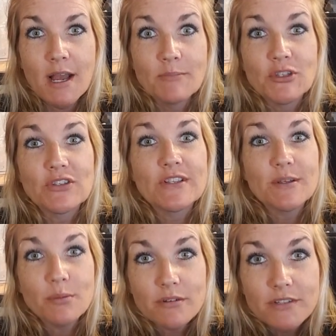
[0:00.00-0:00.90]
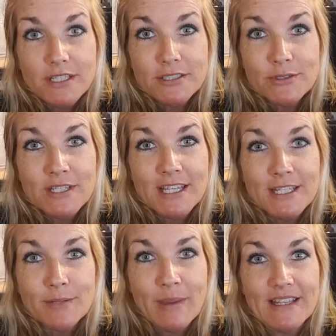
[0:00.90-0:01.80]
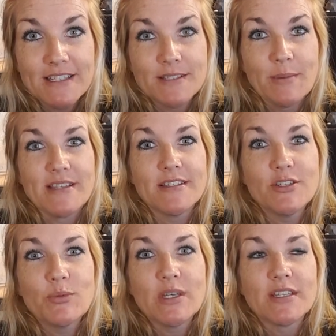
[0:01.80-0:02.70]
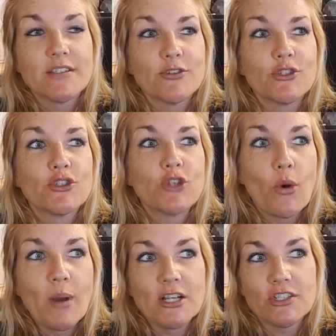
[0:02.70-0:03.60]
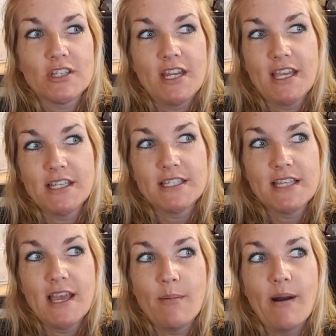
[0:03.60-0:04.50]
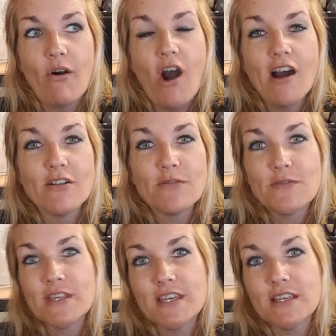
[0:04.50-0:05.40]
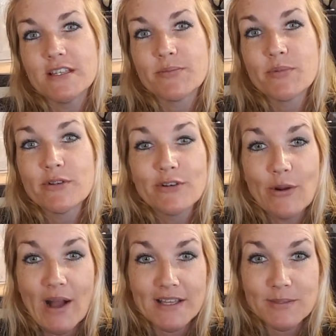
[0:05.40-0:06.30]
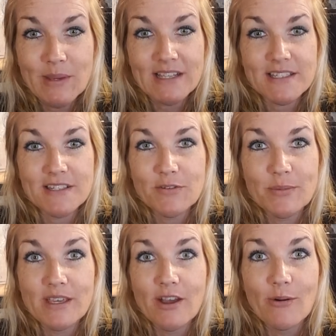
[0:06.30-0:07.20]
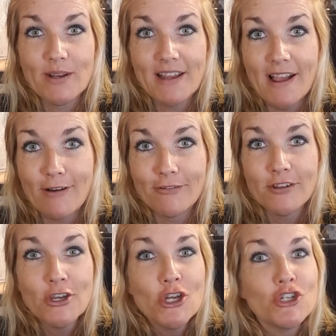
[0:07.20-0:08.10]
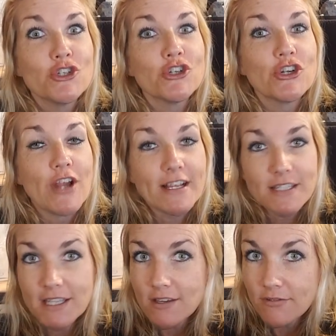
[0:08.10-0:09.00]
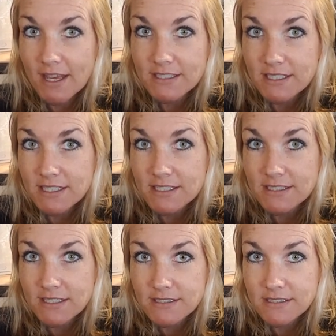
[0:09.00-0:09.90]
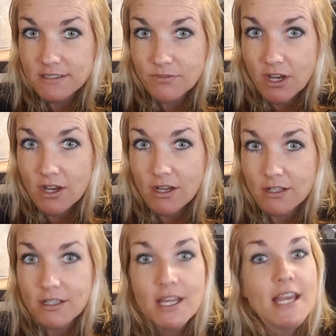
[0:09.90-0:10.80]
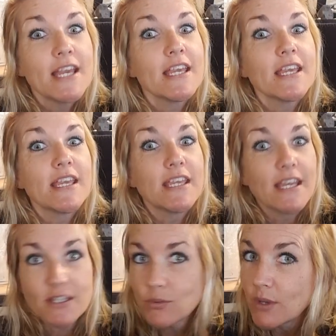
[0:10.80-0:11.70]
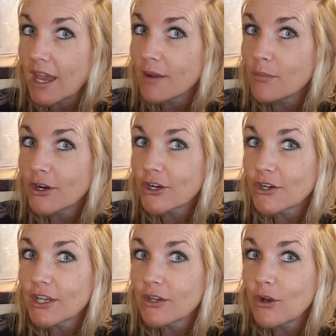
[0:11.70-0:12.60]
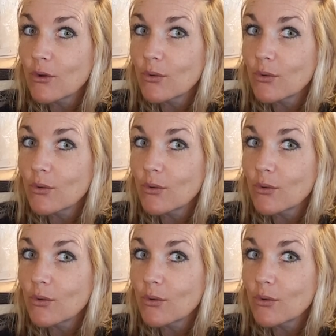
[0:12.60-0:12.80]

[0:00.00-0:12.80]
I'm deliberately tuning in to make this message because there's so much that I can say about all of these Pluto aspects that have been going down, directly affecting us since this fall. Yes, we had Mercury